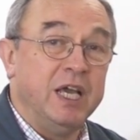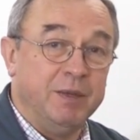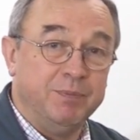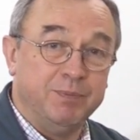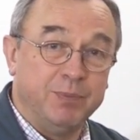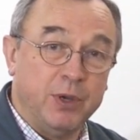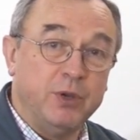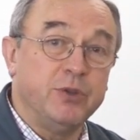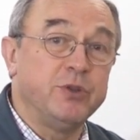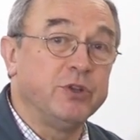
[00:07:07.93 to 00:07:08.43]

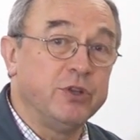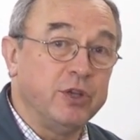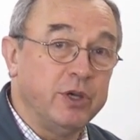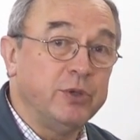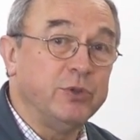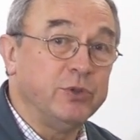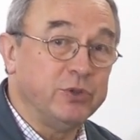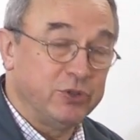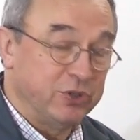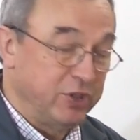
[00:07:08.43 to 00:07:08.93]
In both
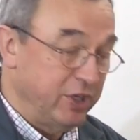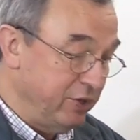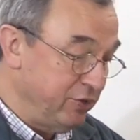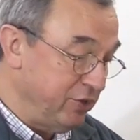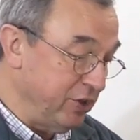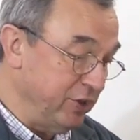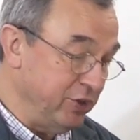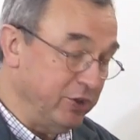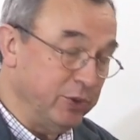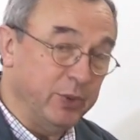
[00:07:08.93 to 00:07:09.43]
those
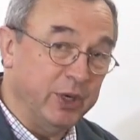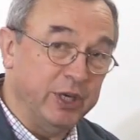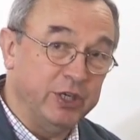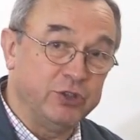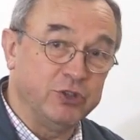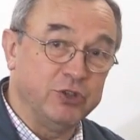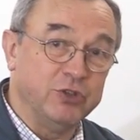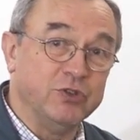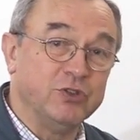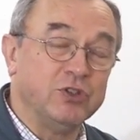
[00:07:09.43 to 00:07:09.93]

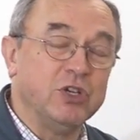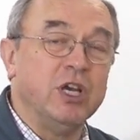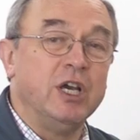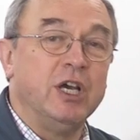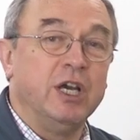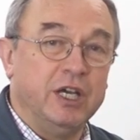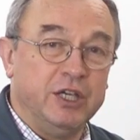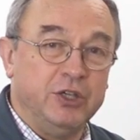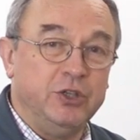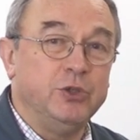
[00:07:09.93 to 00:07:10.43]
situations,
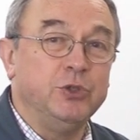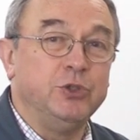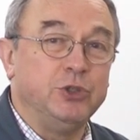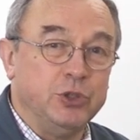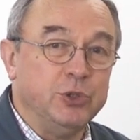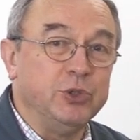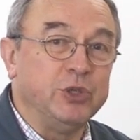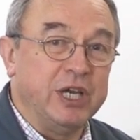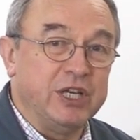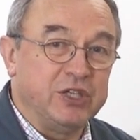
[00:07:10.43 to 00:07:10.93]
uh, you
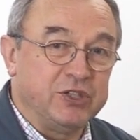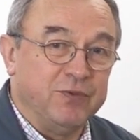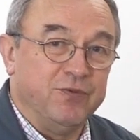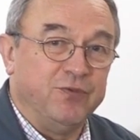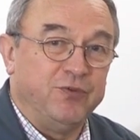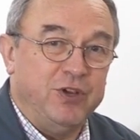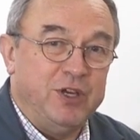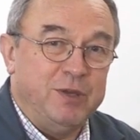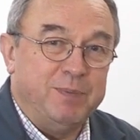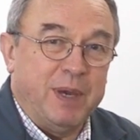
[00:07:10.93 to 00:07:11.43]
do get
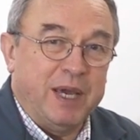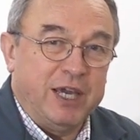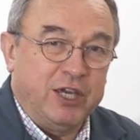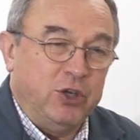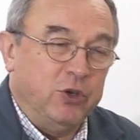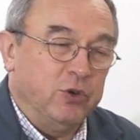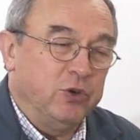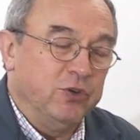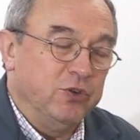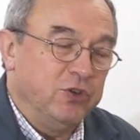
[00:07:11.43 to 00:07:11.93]
some
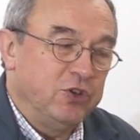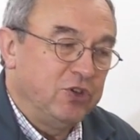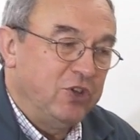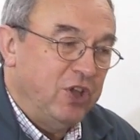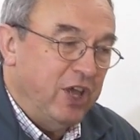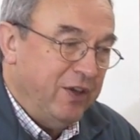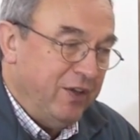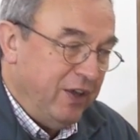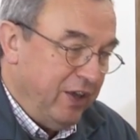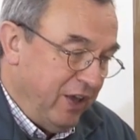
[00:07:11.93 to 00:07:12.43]
feedback. You can
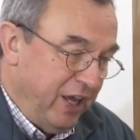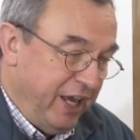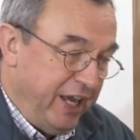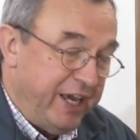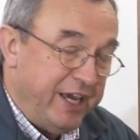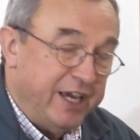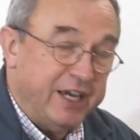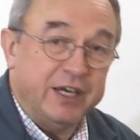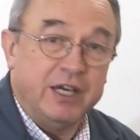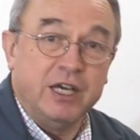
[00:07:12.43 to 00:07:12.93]

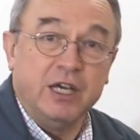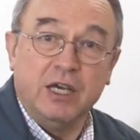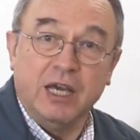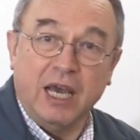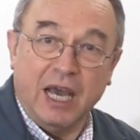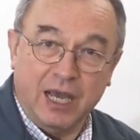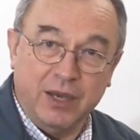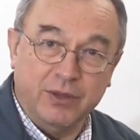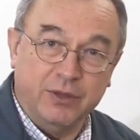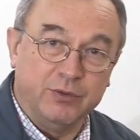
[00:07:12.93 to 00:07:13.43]
hear
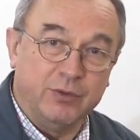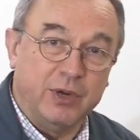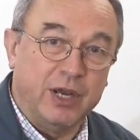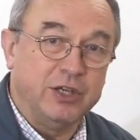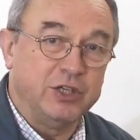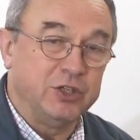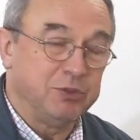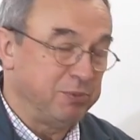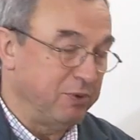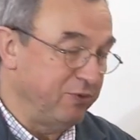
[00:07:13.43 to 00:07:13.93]
how the
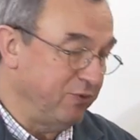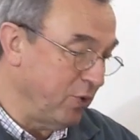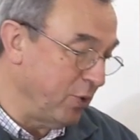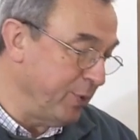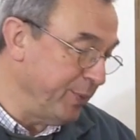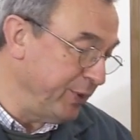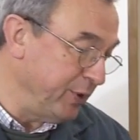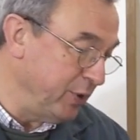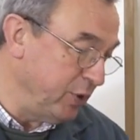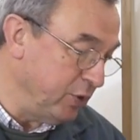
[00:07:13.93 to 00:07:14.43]
router's
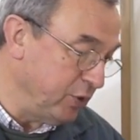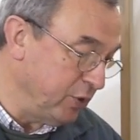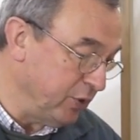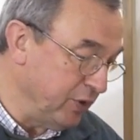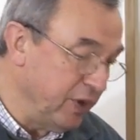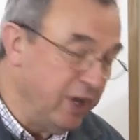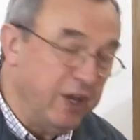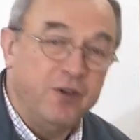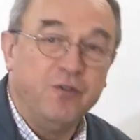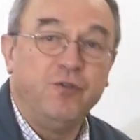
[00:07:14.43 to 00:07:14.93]
performing, you
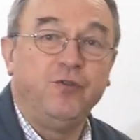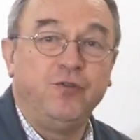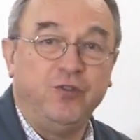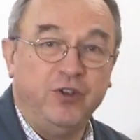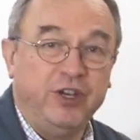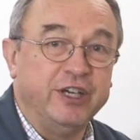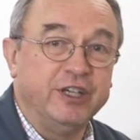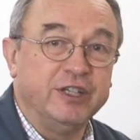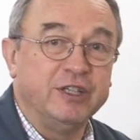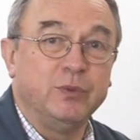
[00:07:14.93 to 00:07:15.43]
can
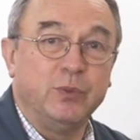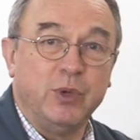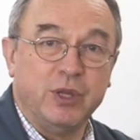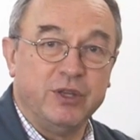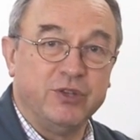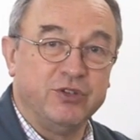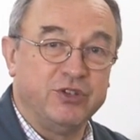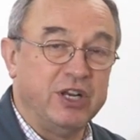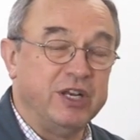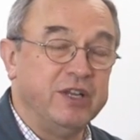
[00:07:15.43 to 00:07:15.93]
feel
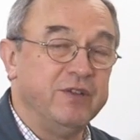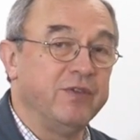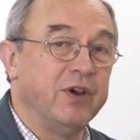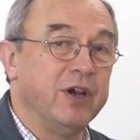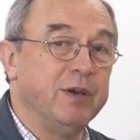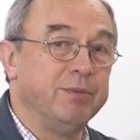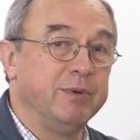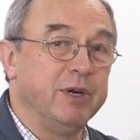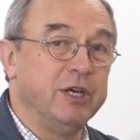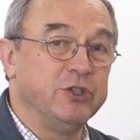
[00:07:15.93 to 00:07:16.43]
whether there's any
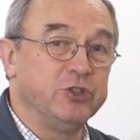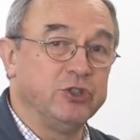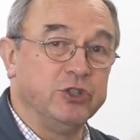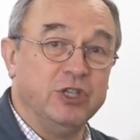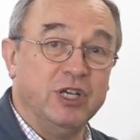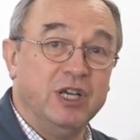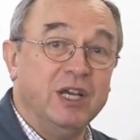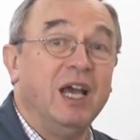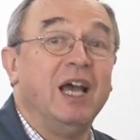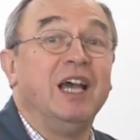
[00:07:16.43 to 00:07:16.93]

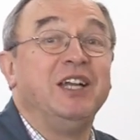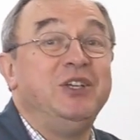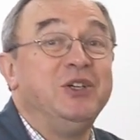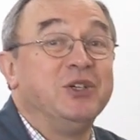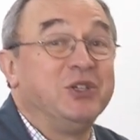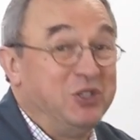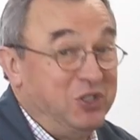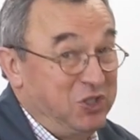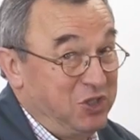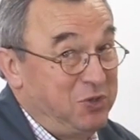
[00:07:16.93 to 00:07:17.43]
vibration, and
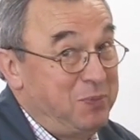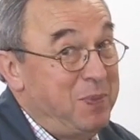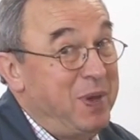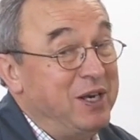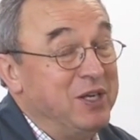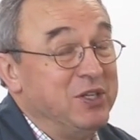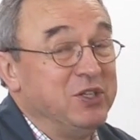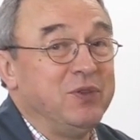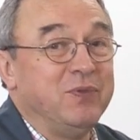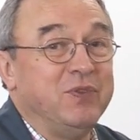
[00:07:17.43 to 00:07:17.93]
you can
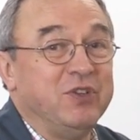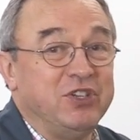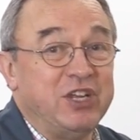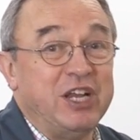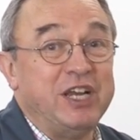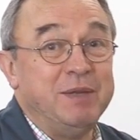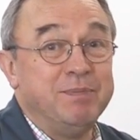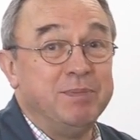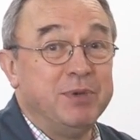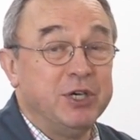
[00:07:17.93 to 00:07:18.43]
smell if
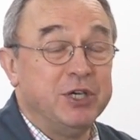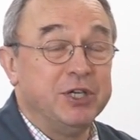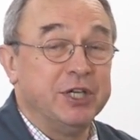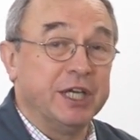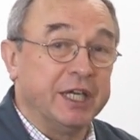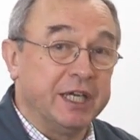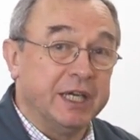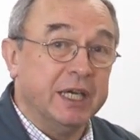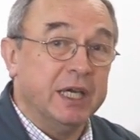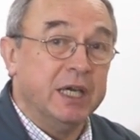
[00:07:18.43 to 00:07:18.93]
there's any
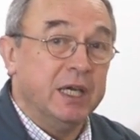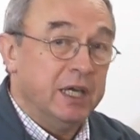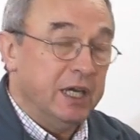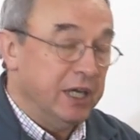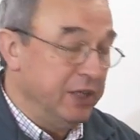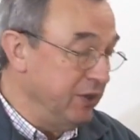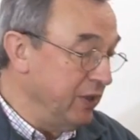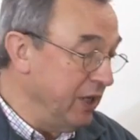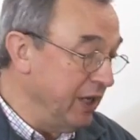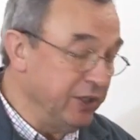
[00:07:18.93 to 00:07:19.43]
burning,
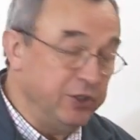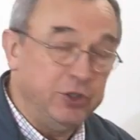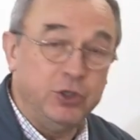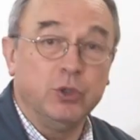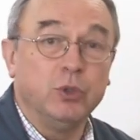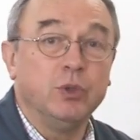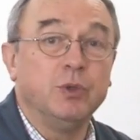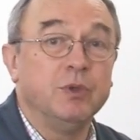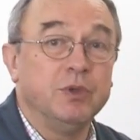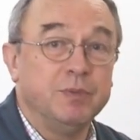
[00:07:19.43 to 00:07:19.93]
and, and
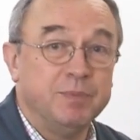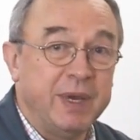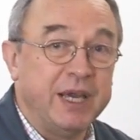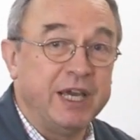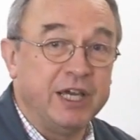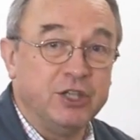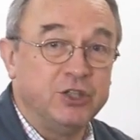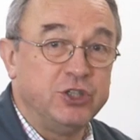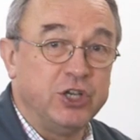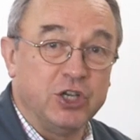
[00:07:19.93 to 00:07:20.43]
you'll
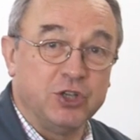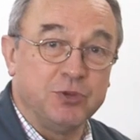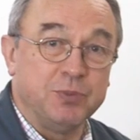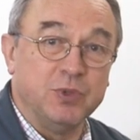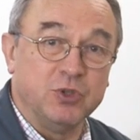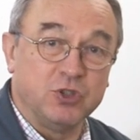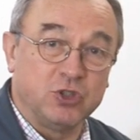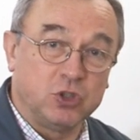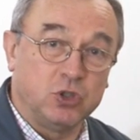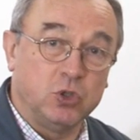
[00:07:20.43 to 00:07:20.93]
make
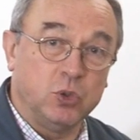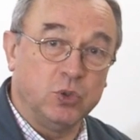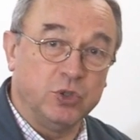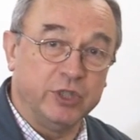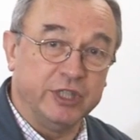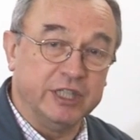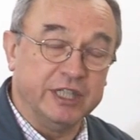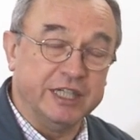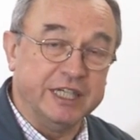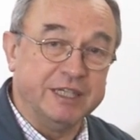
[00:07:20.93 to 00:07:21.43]
adjustments
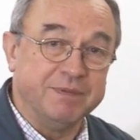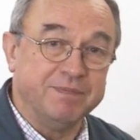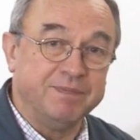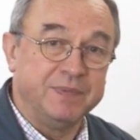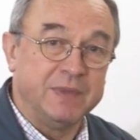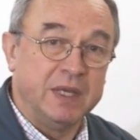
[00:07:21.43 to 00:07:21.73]
accordingly.